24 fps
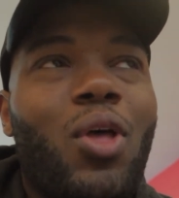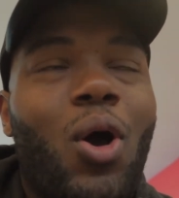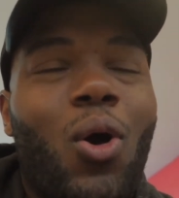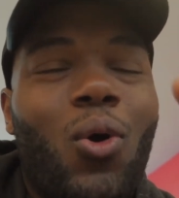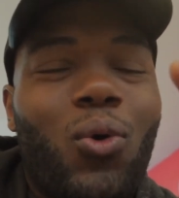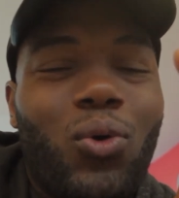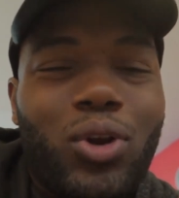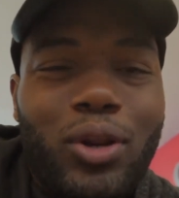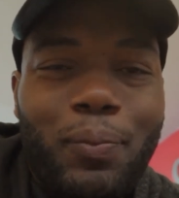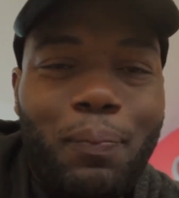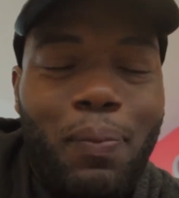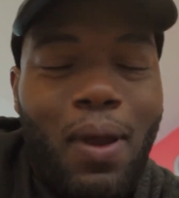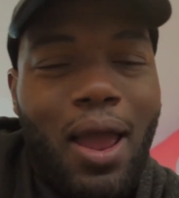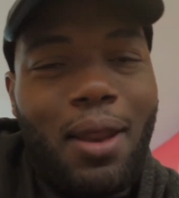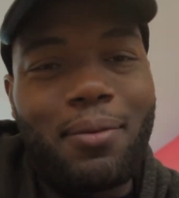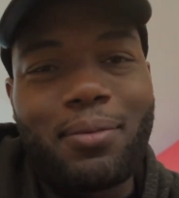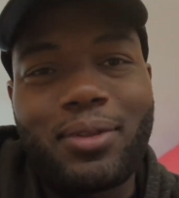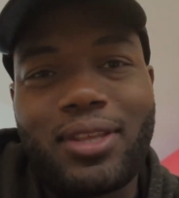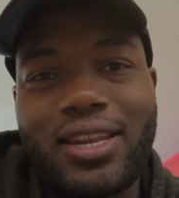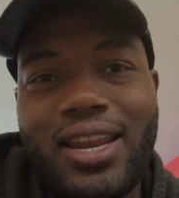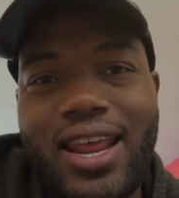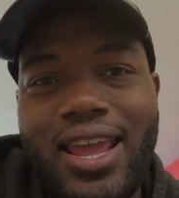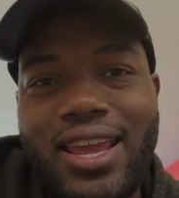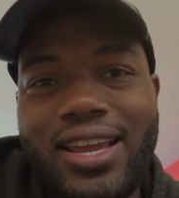only
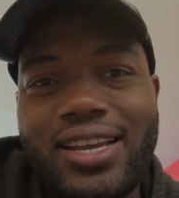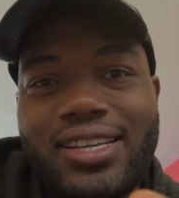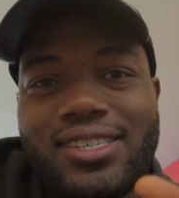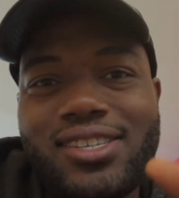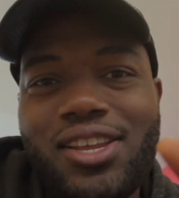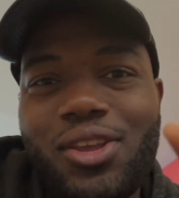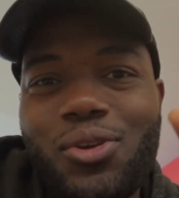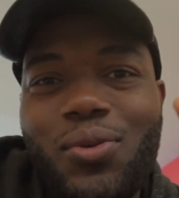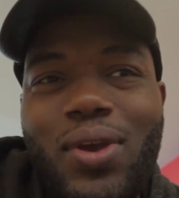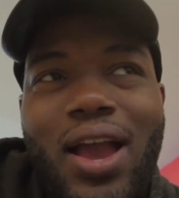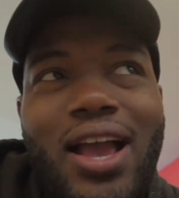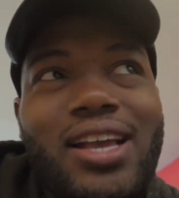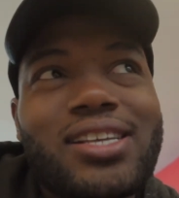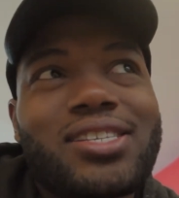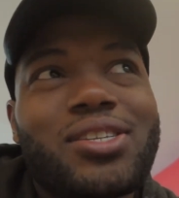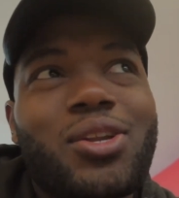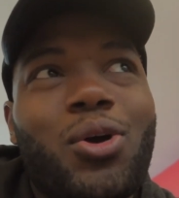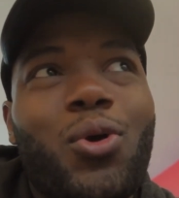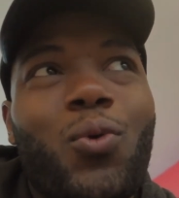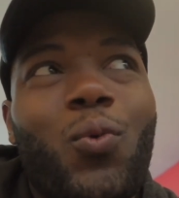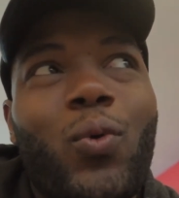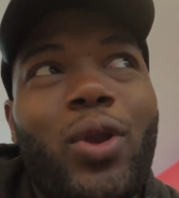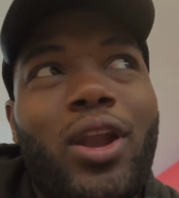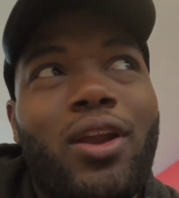problem of the day is you guys
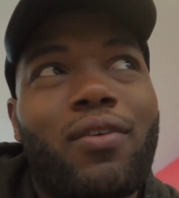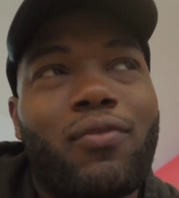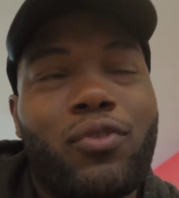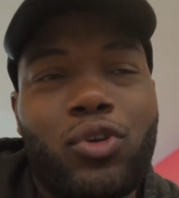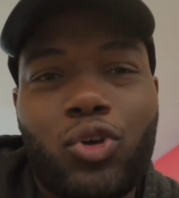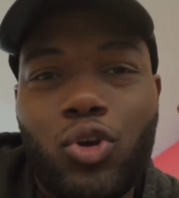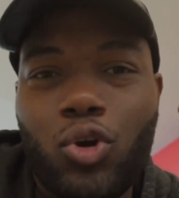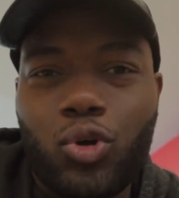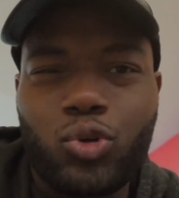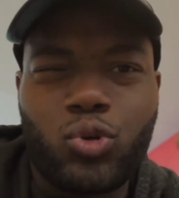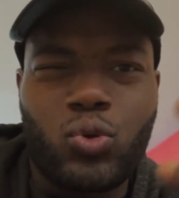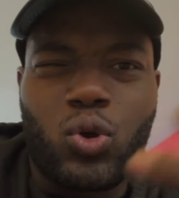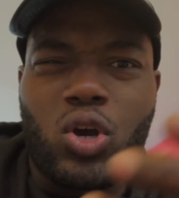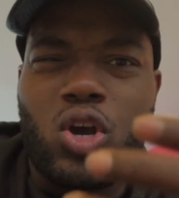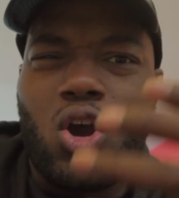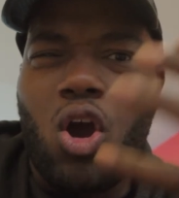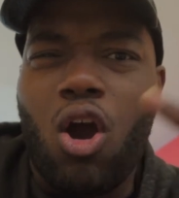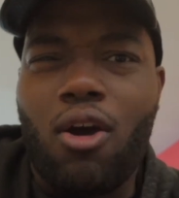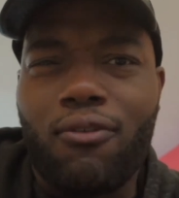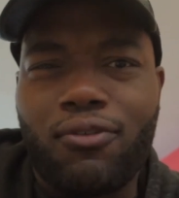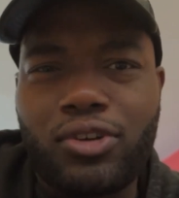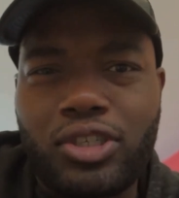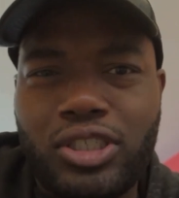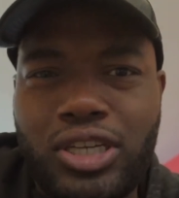know whenever you go to a
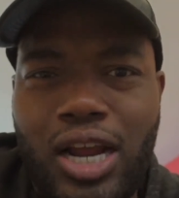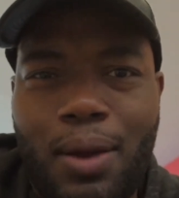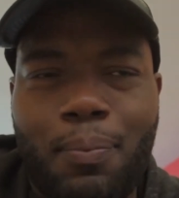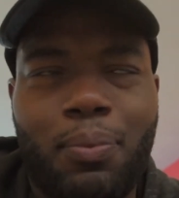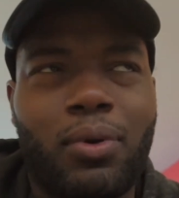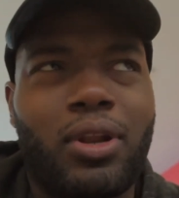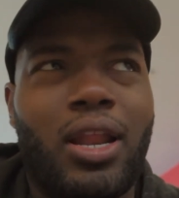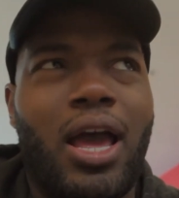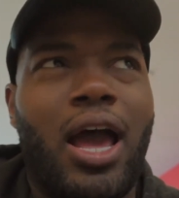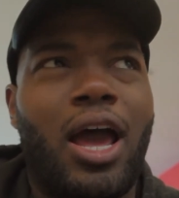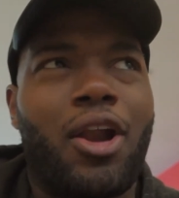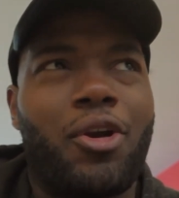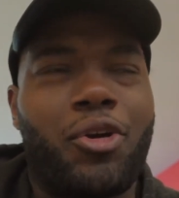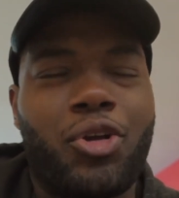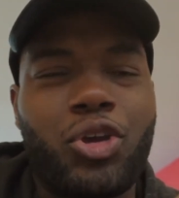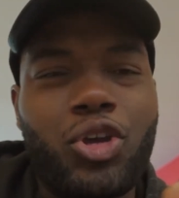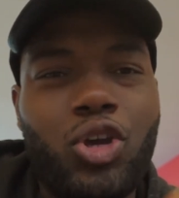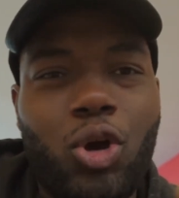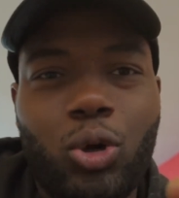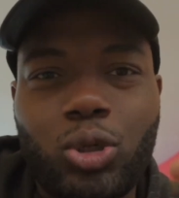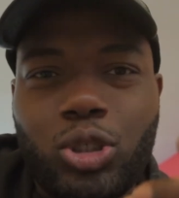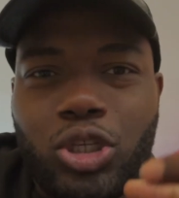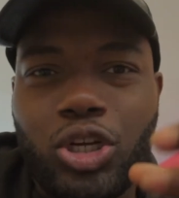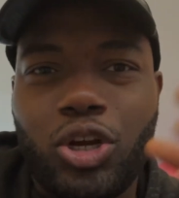coffee shop a lot or you
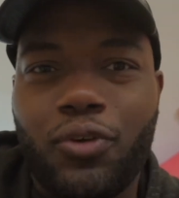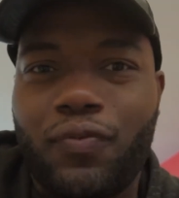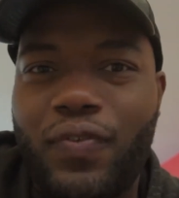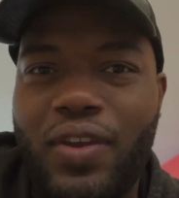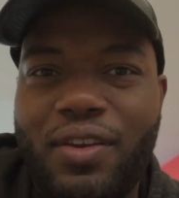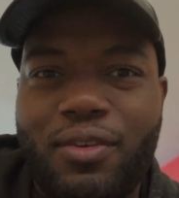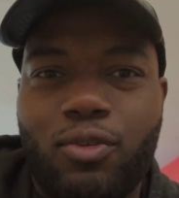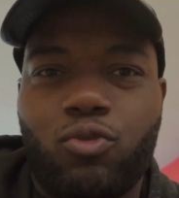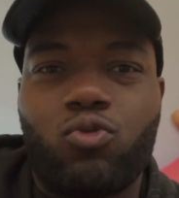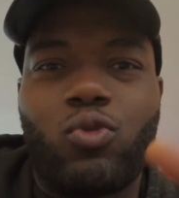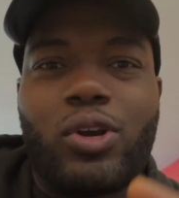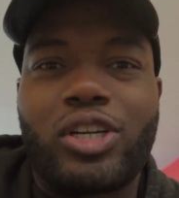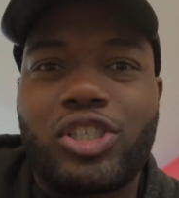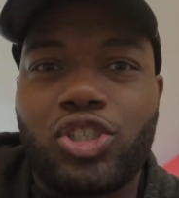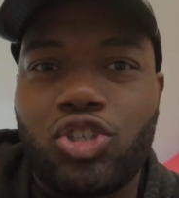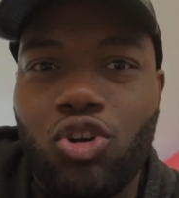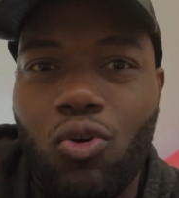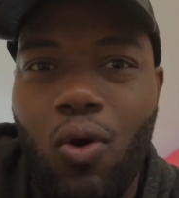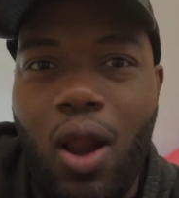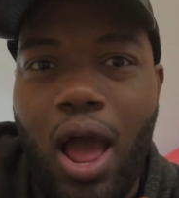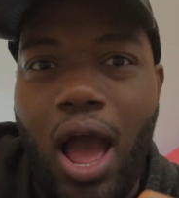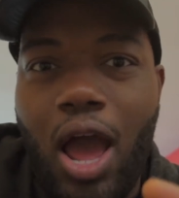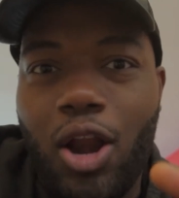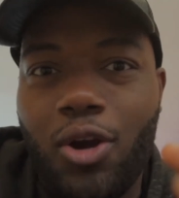go to your favorite
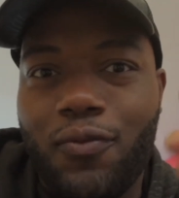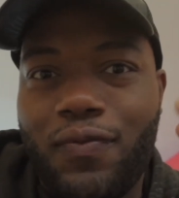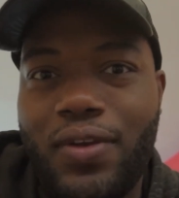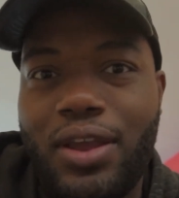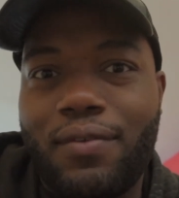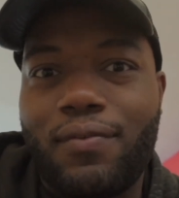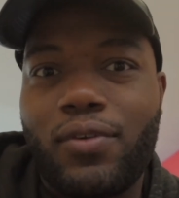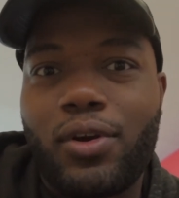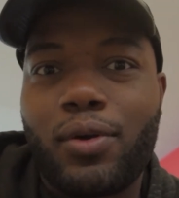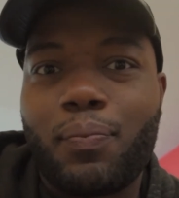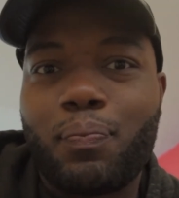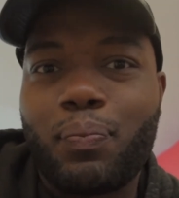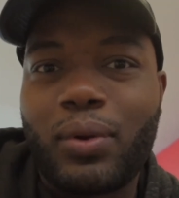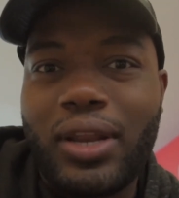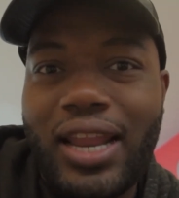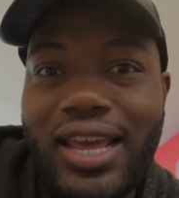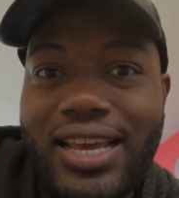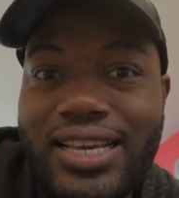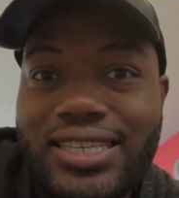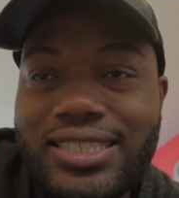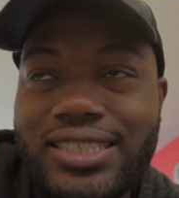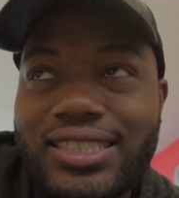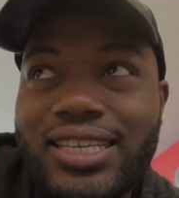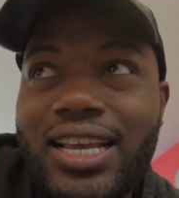restaurant or favorite
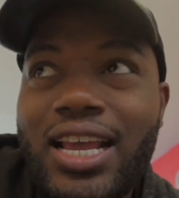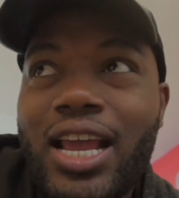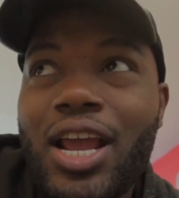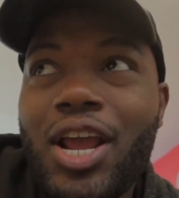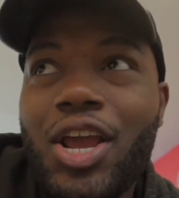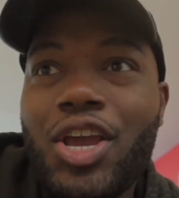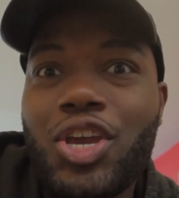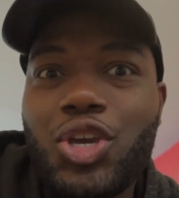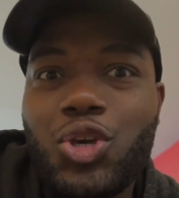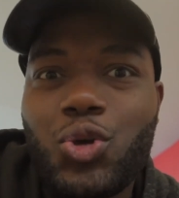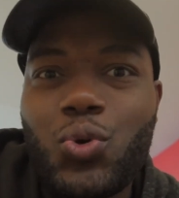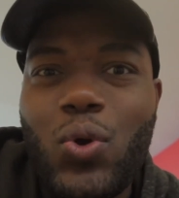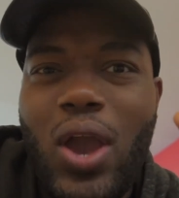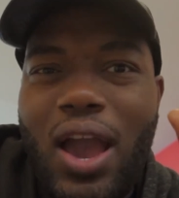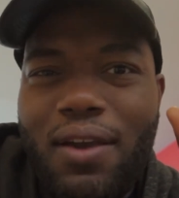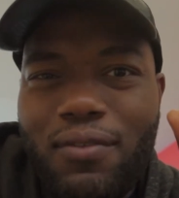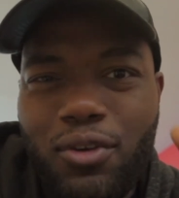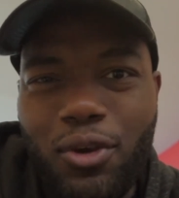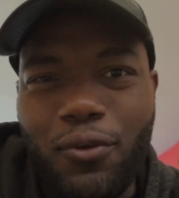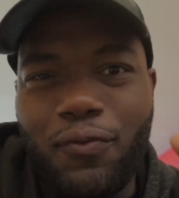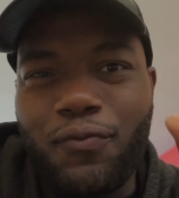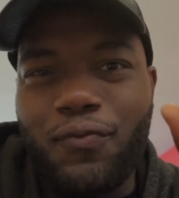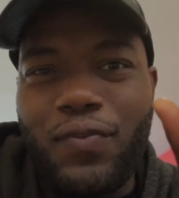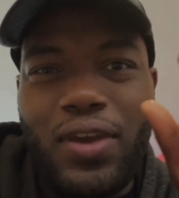place, you
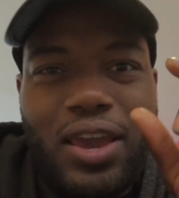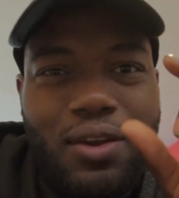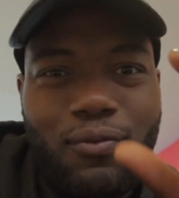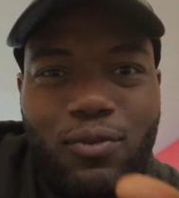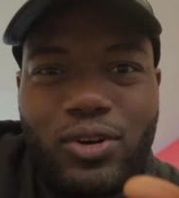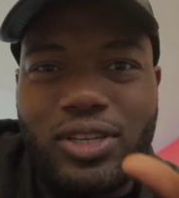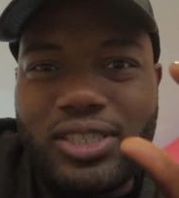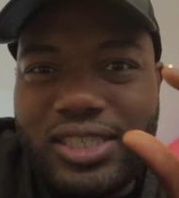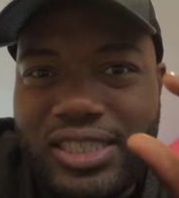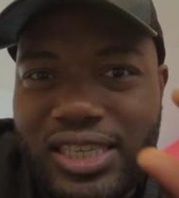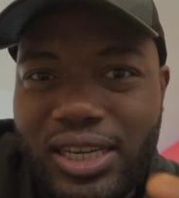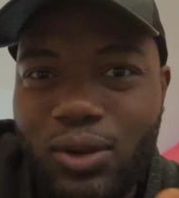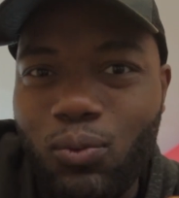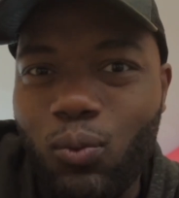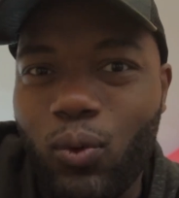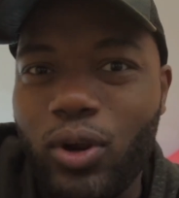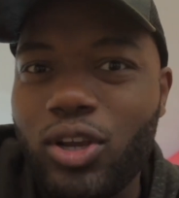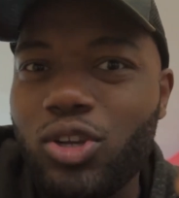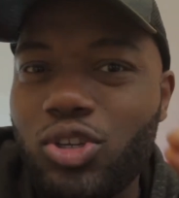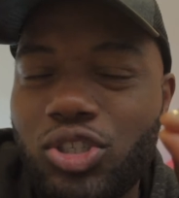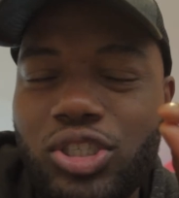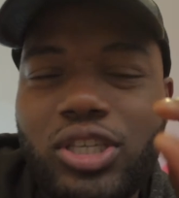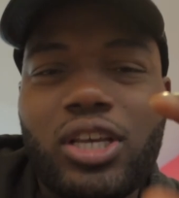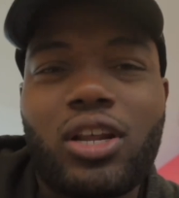have your favorite seat where
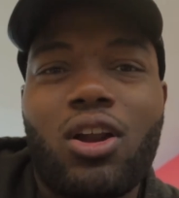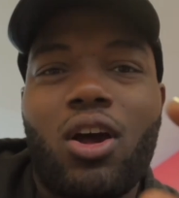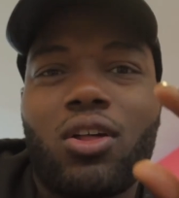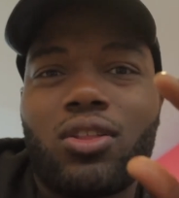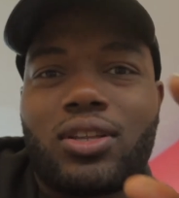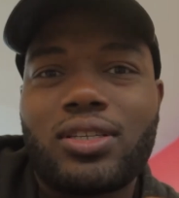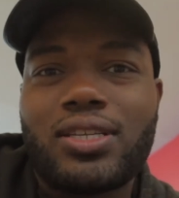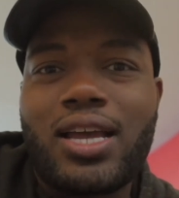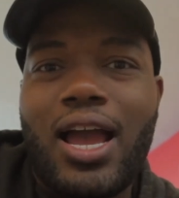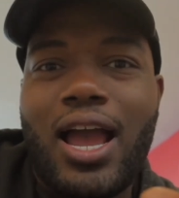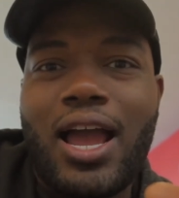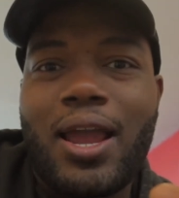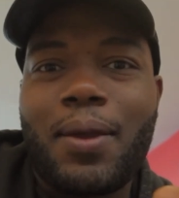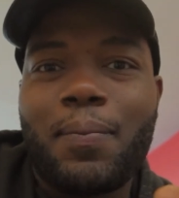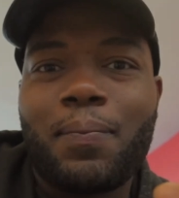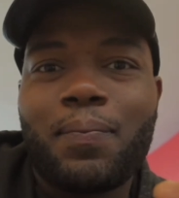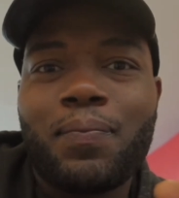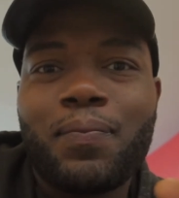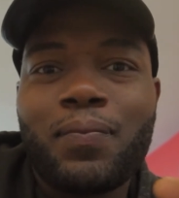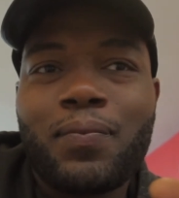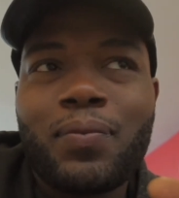you sit all the time.